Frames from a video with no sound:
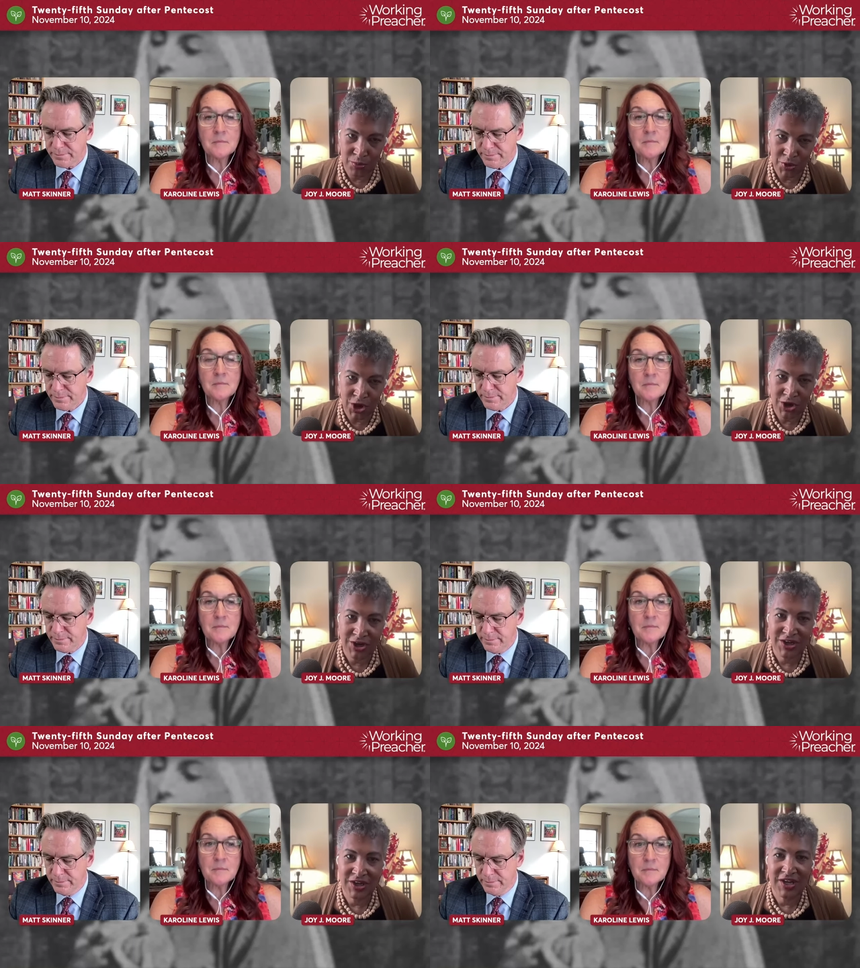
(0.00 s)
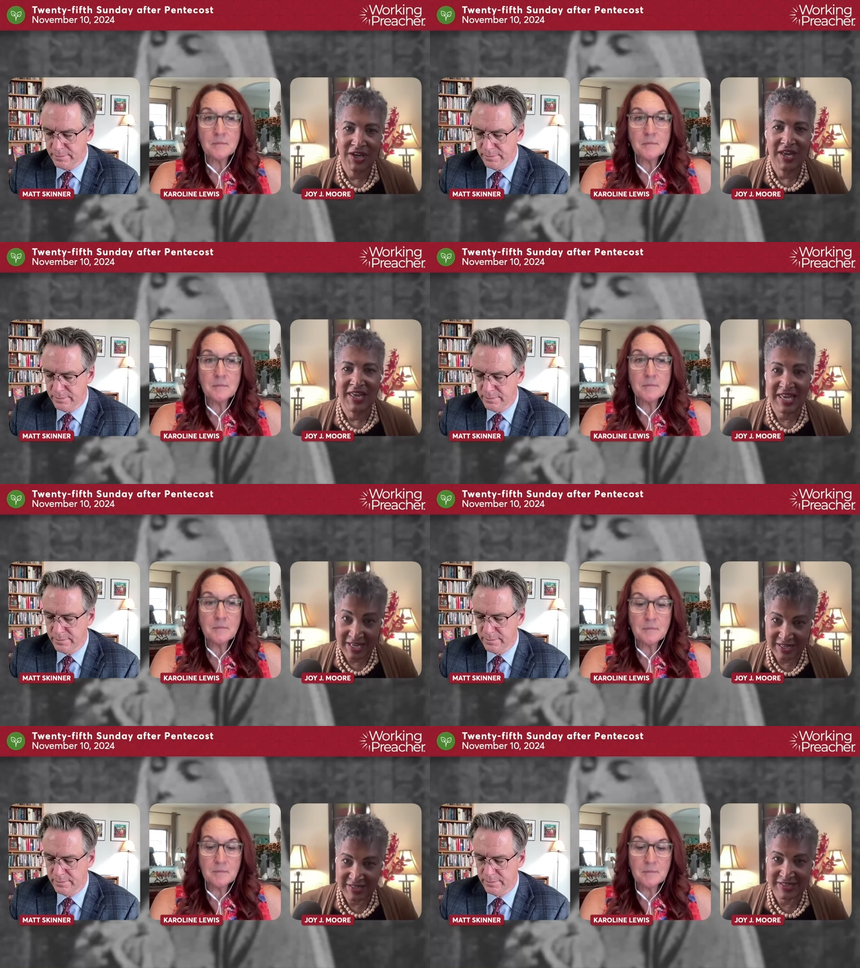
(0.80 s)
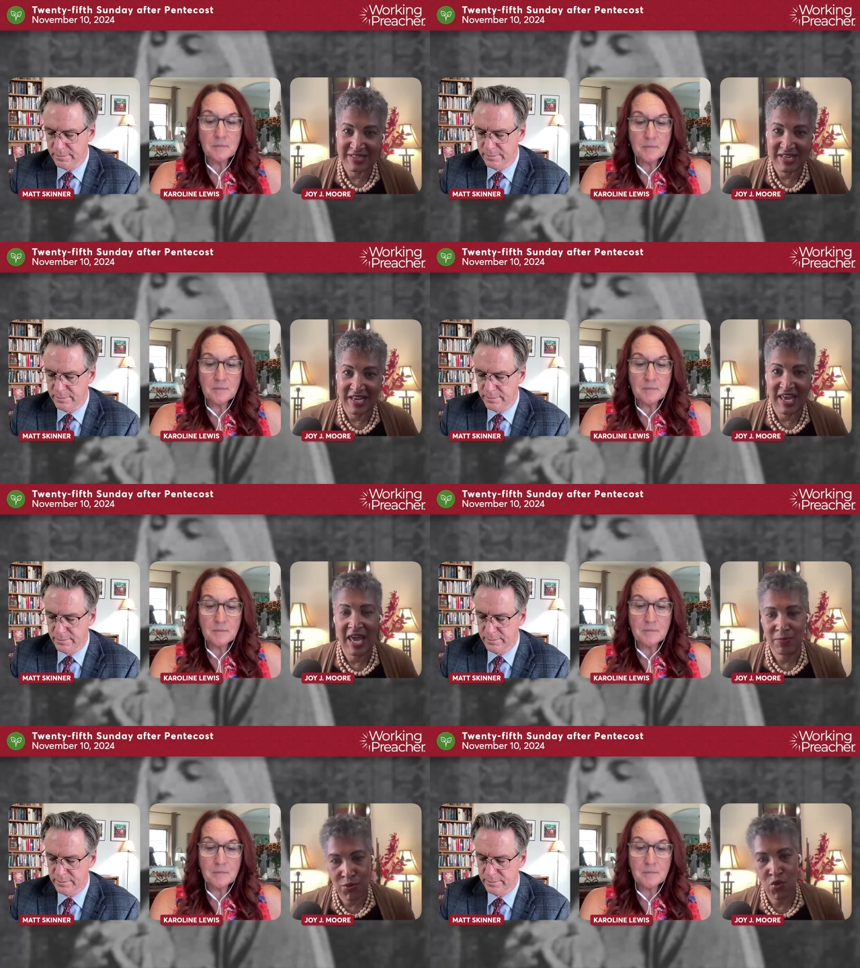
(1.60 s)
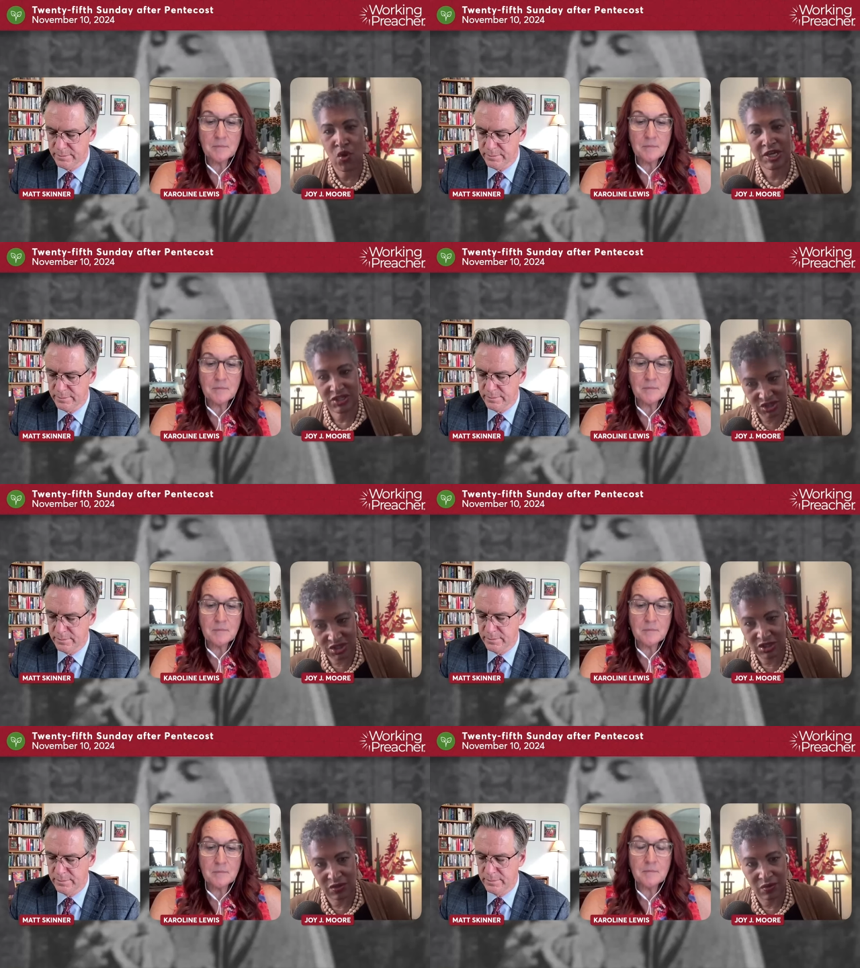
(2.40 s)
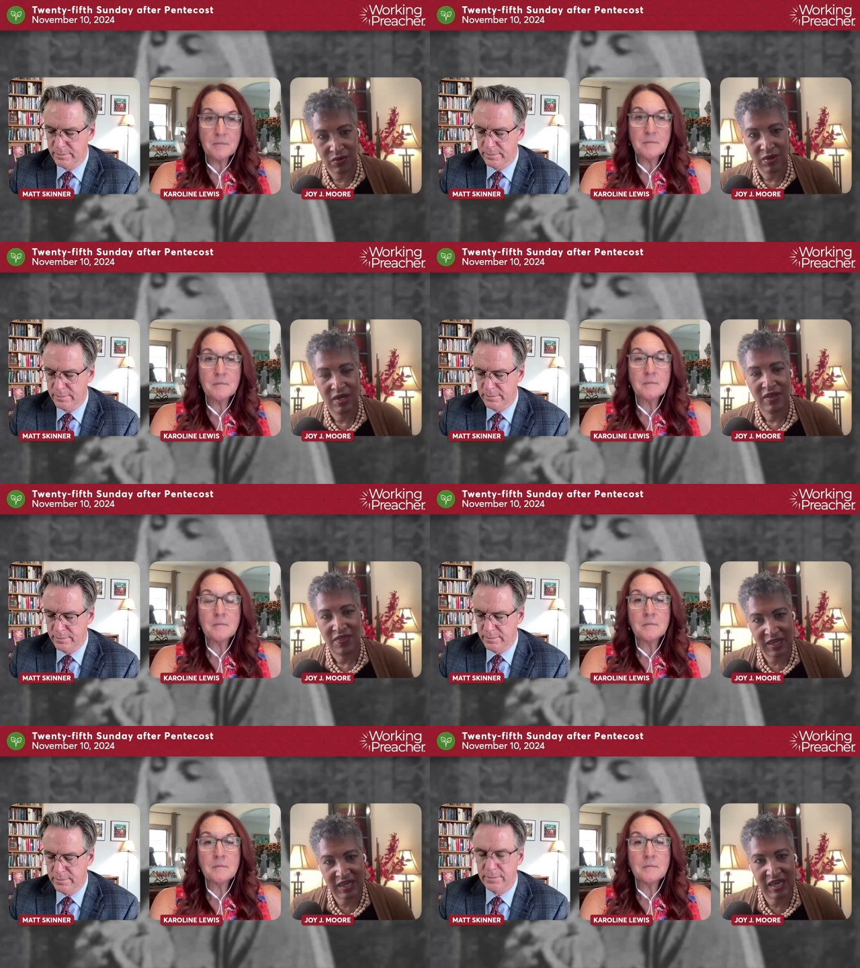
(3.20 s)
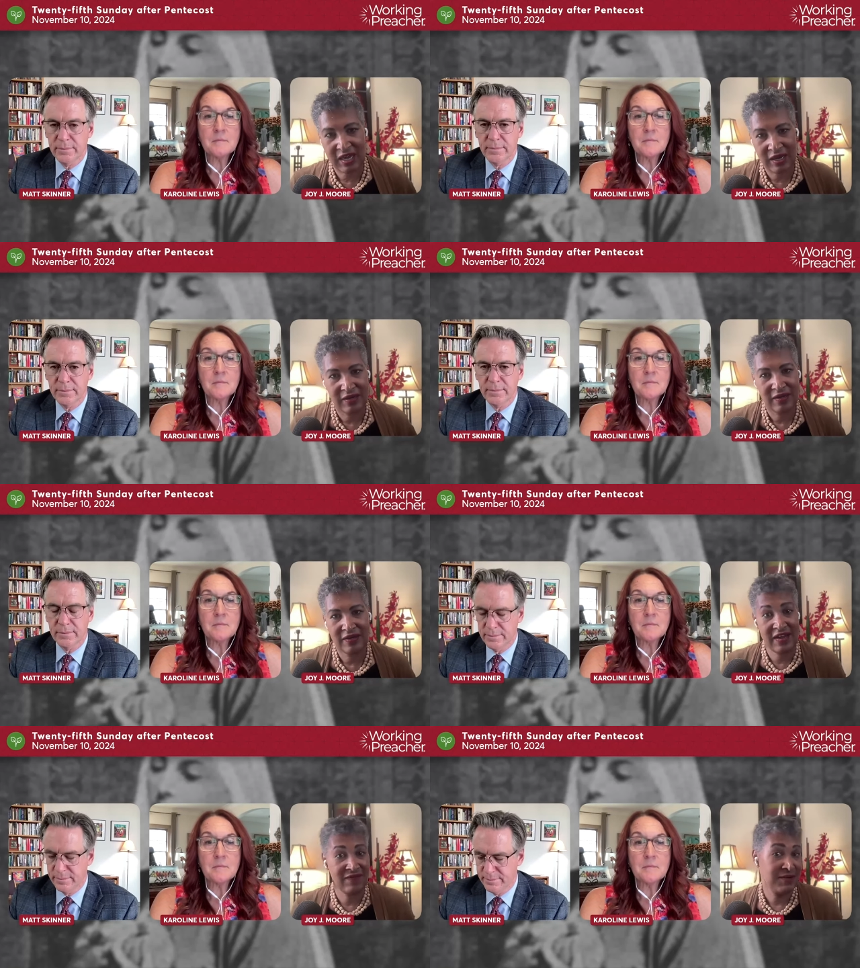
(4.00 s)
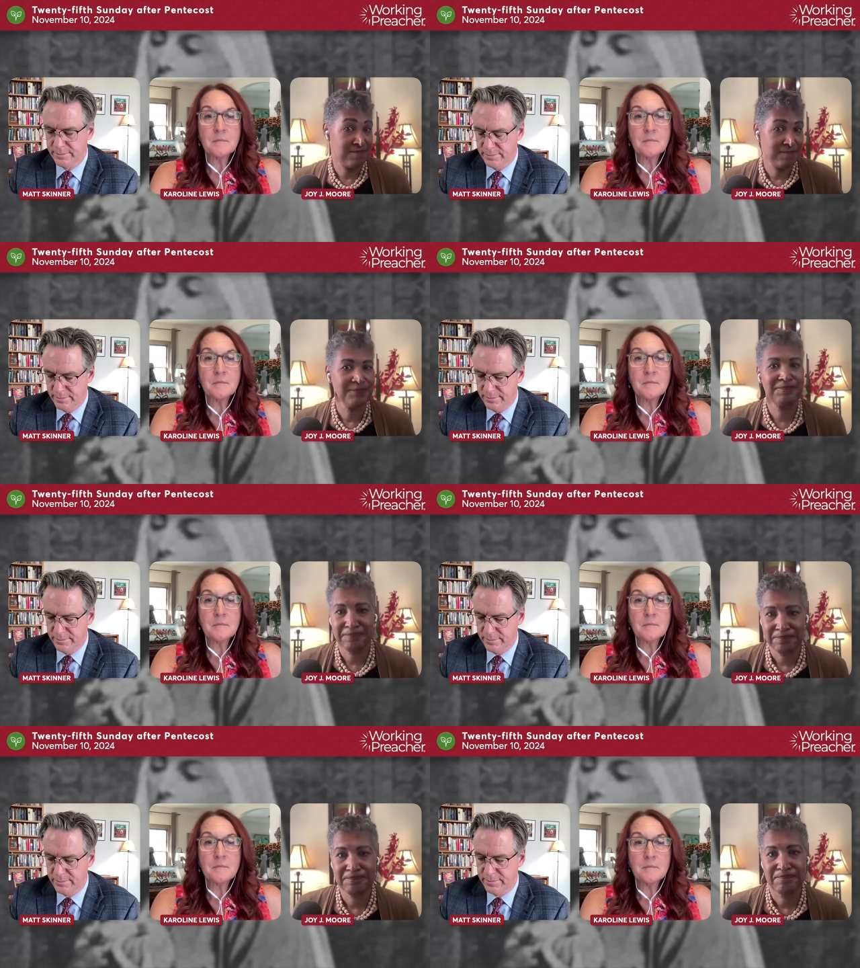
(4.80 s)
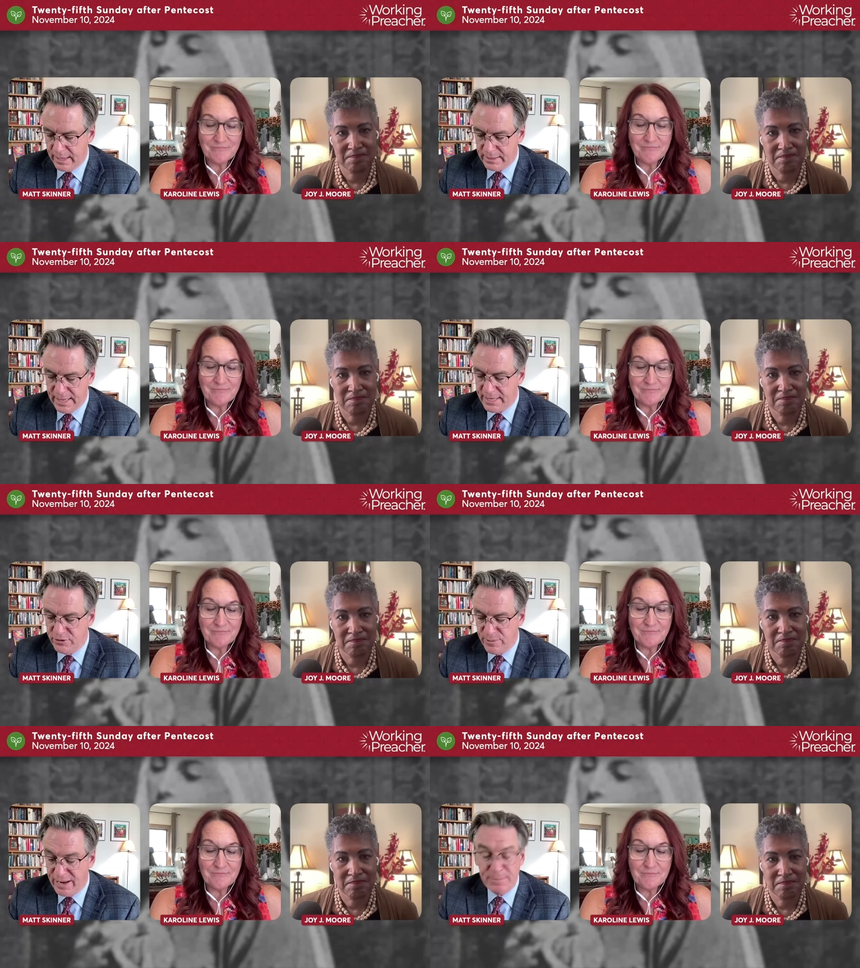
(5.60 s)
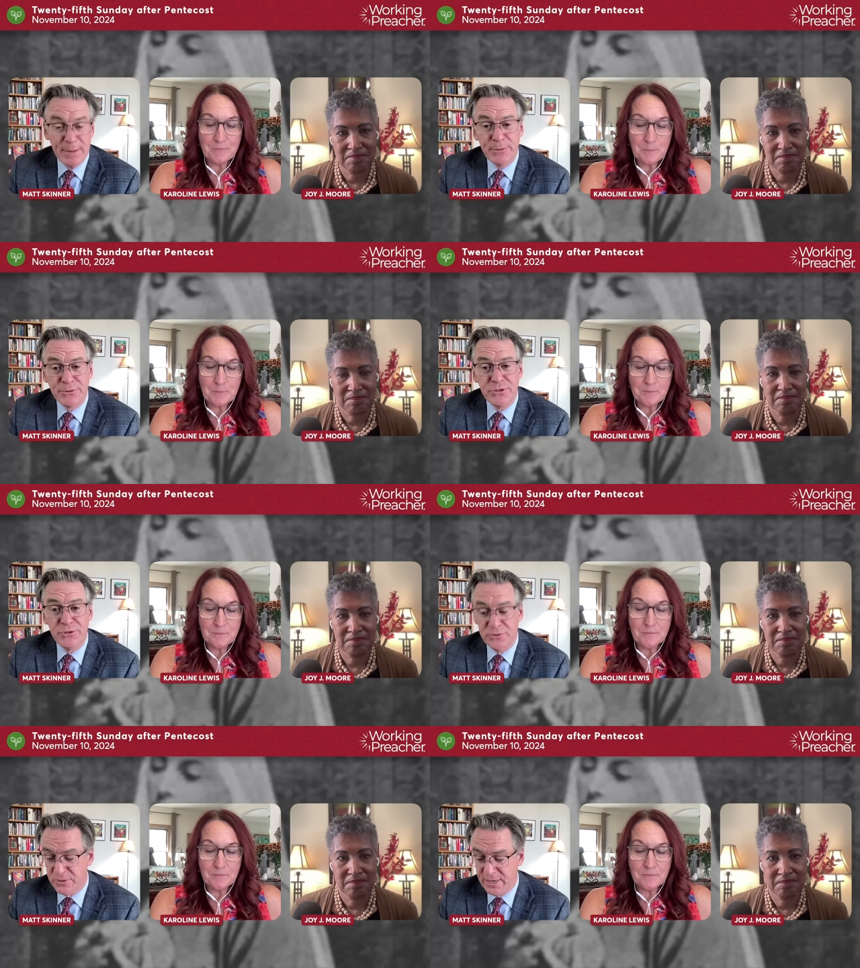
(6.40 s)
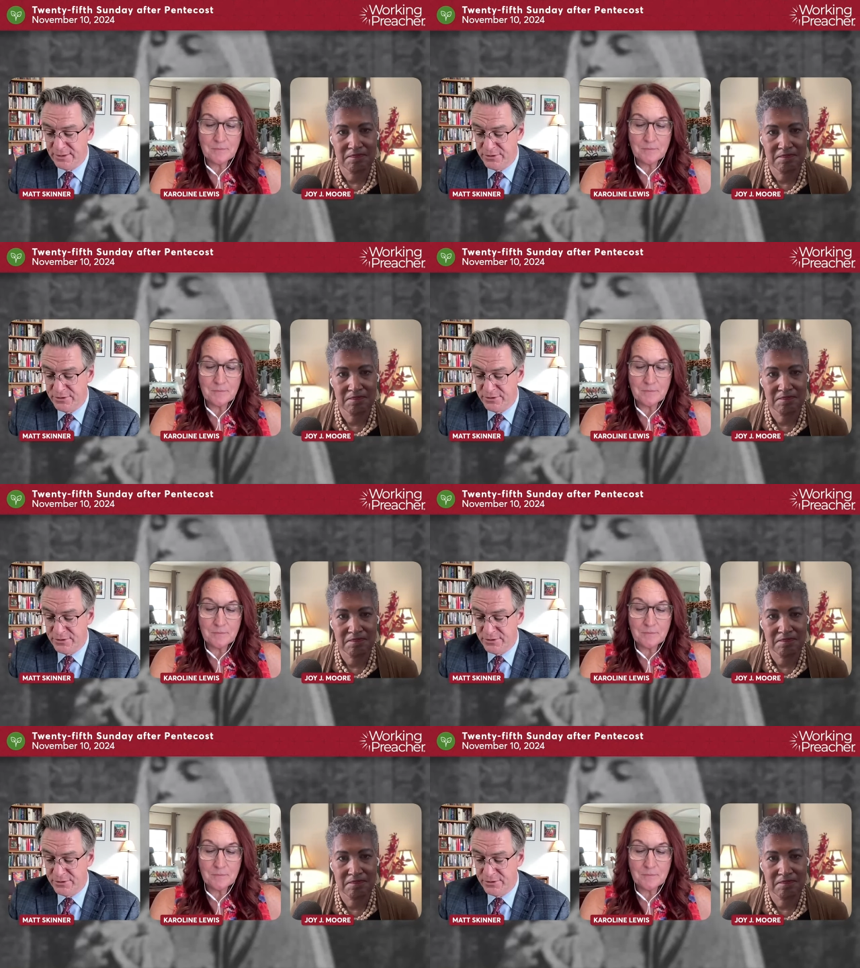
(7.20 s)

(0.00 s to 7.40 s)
Speaker 1: book ends and points to the King David.
Speaker 2: And to remind people, too, right?